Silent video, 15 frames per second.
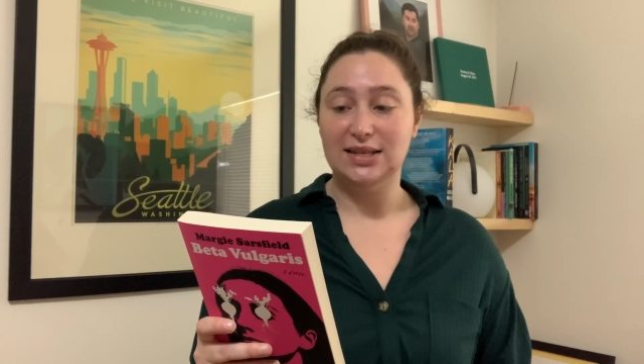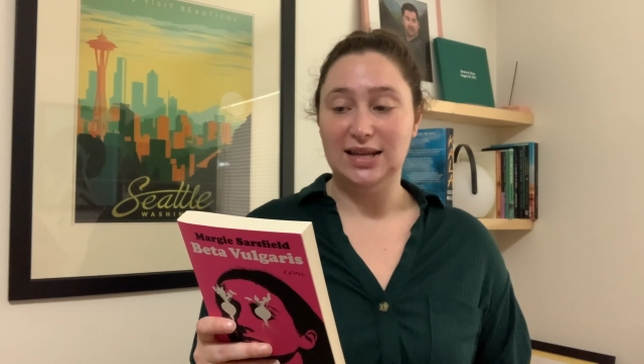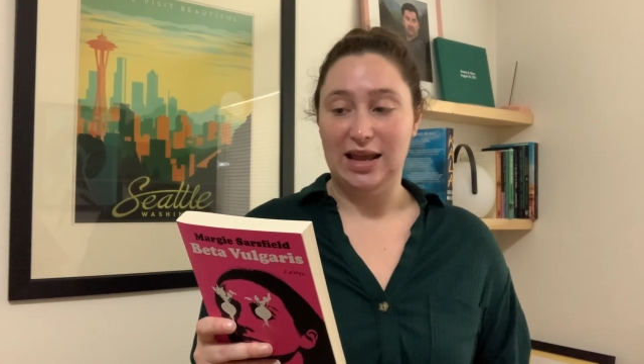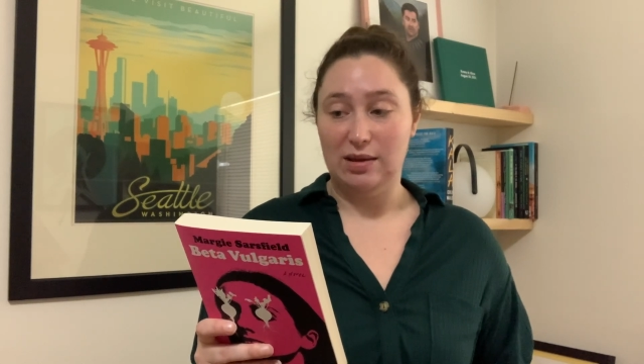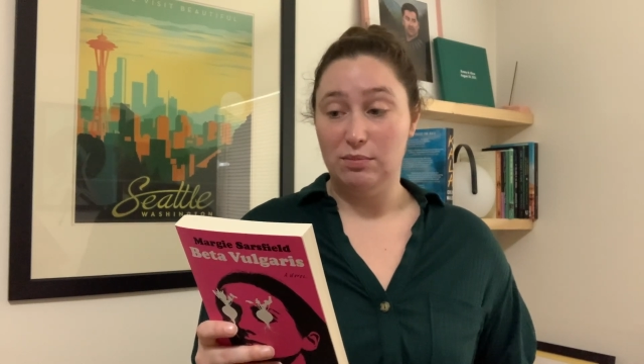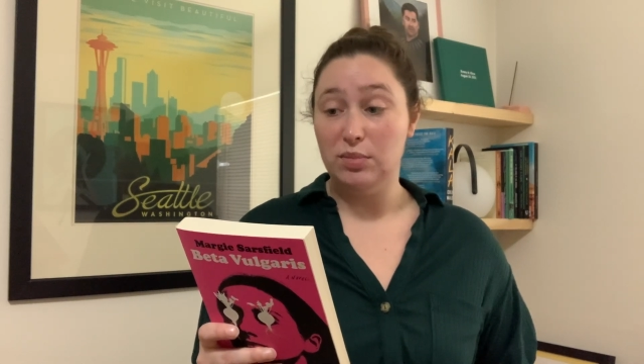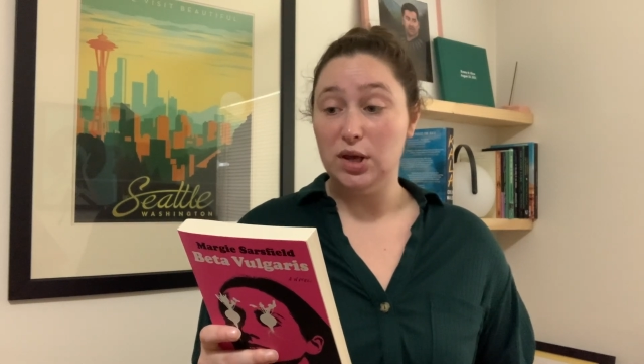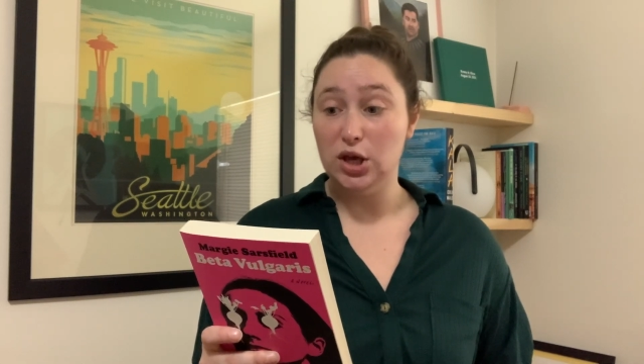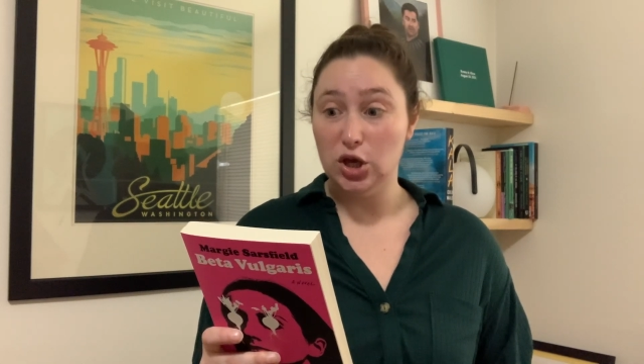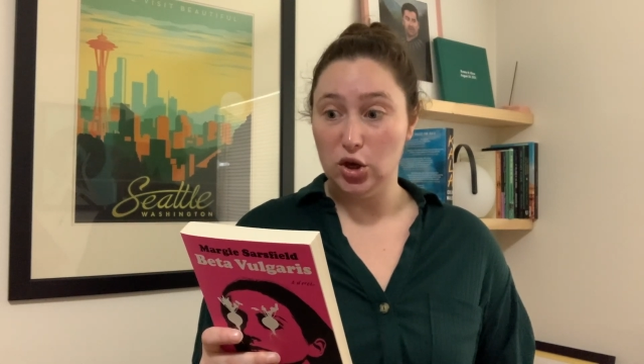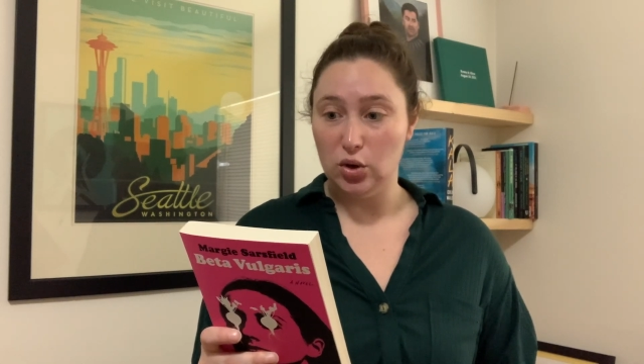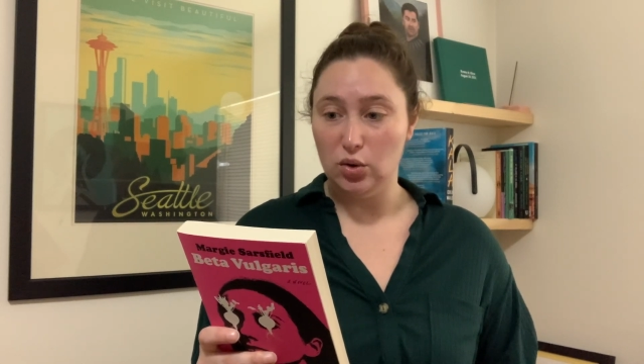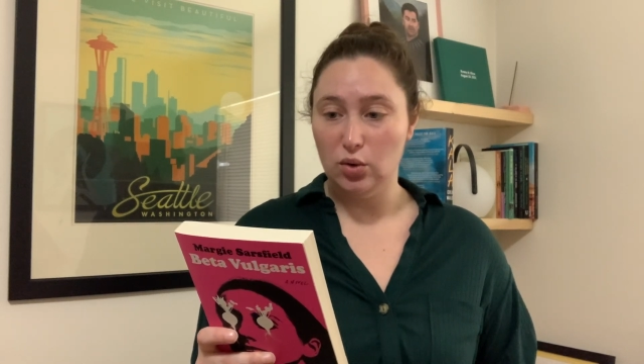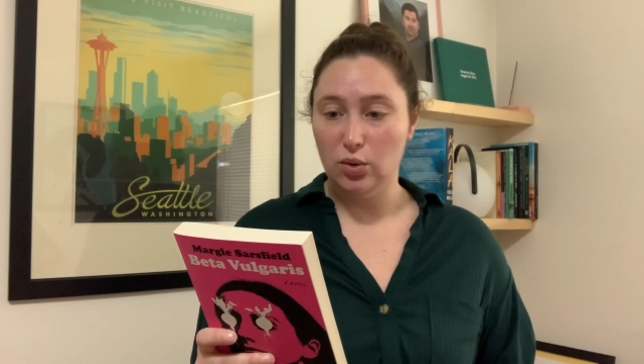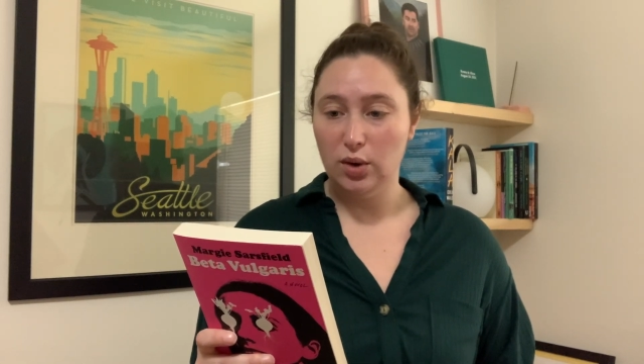
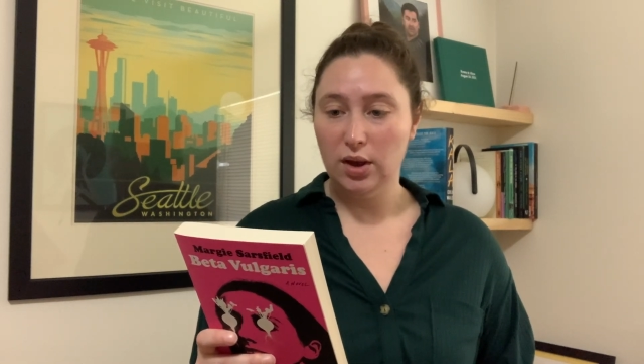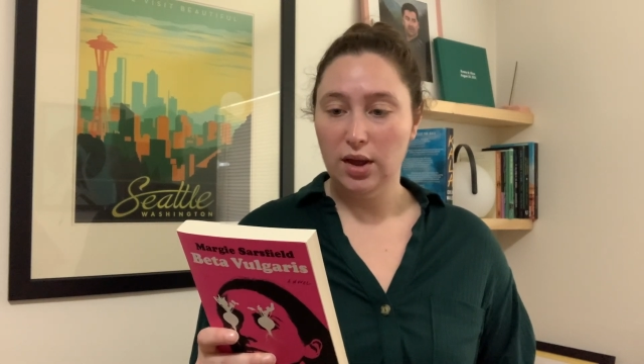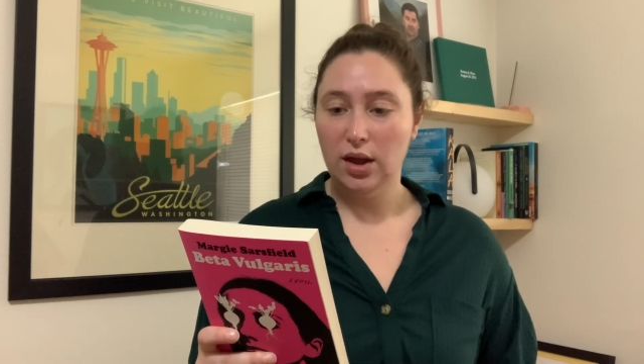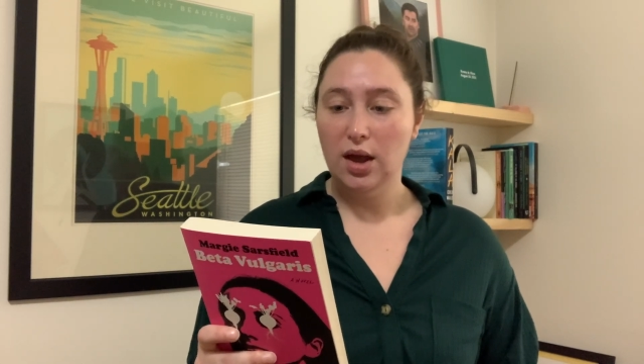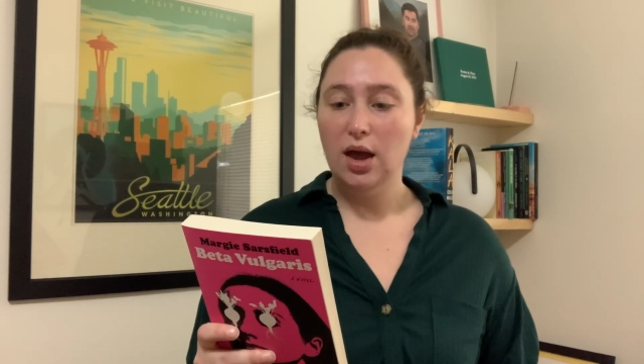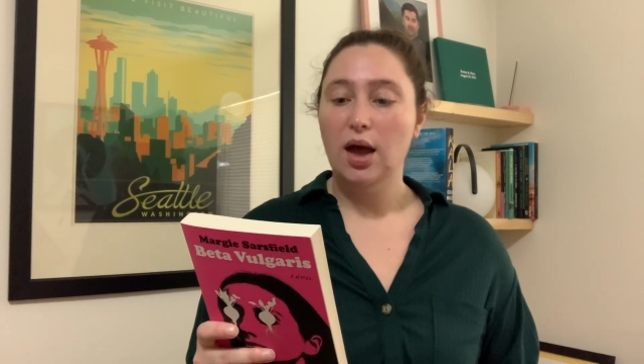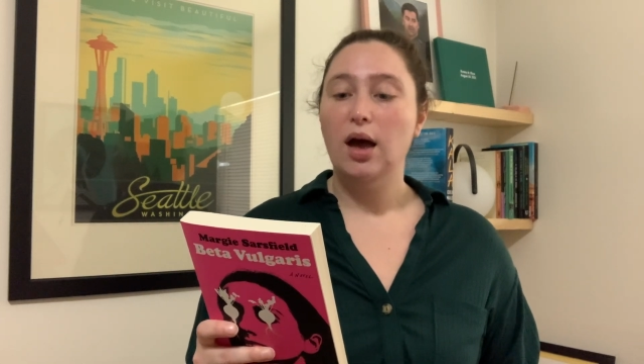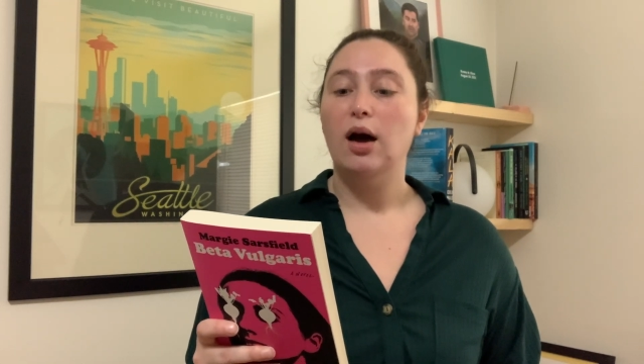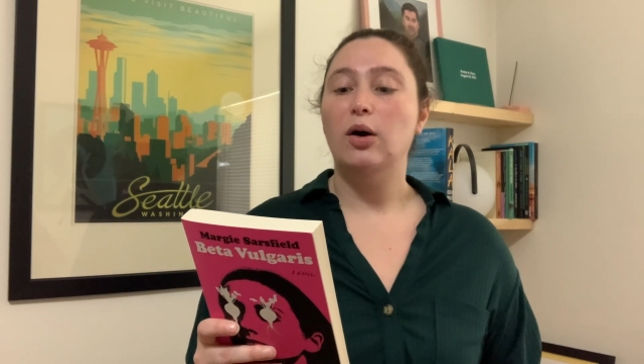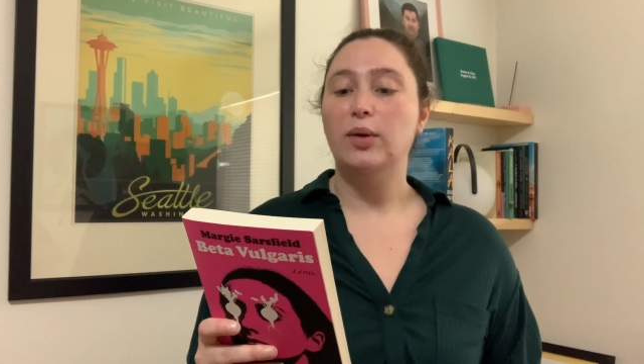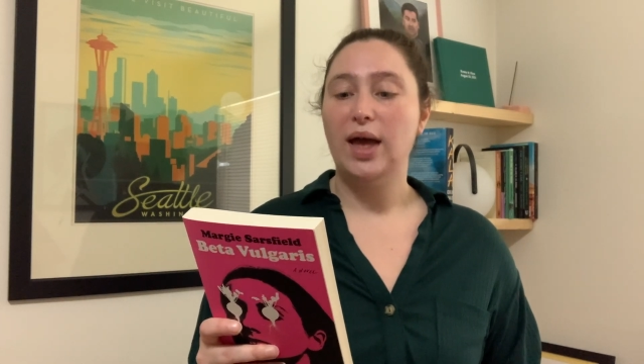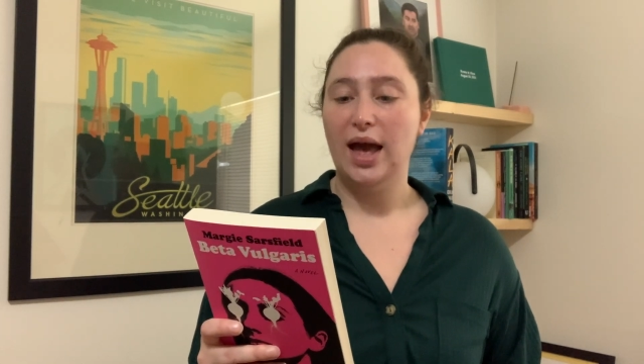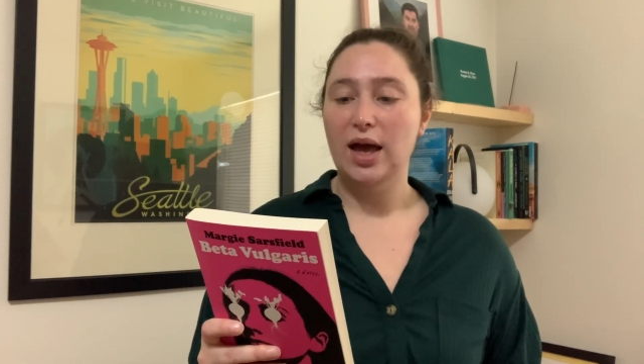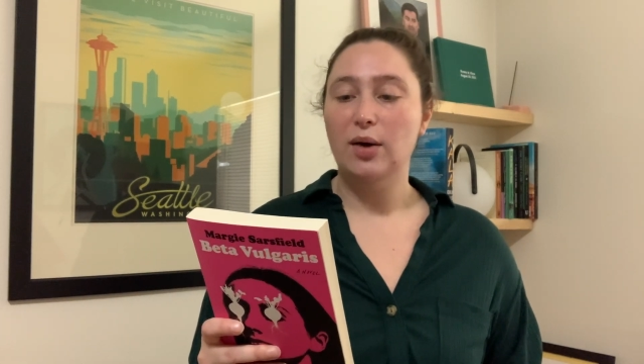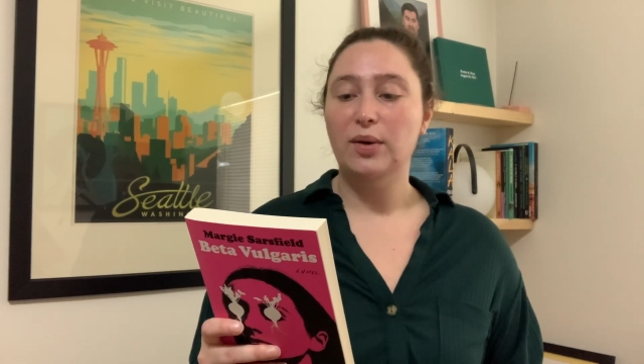debut.
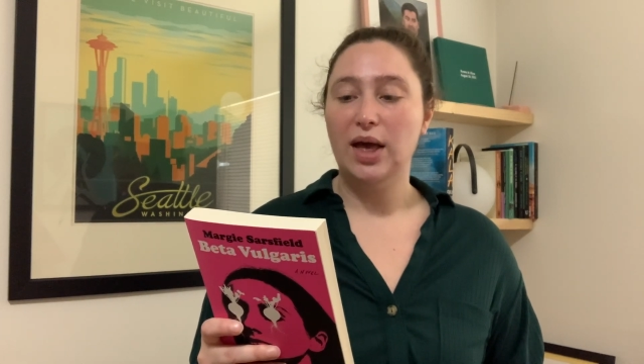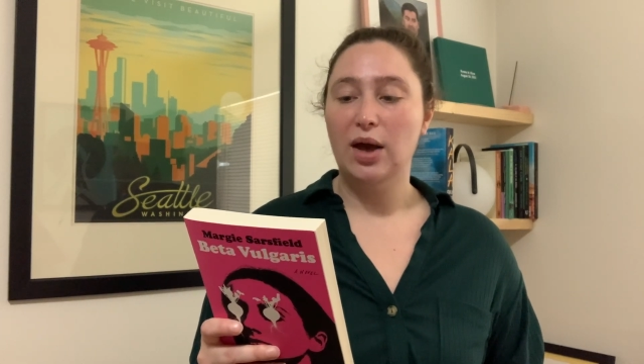Okay.